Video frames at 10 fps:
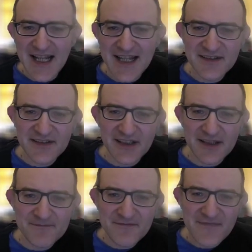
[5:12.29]
And
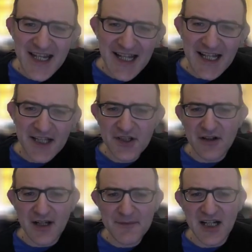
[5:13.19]

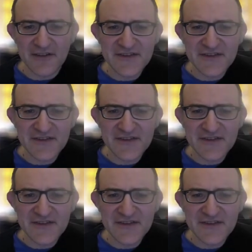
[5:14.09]
after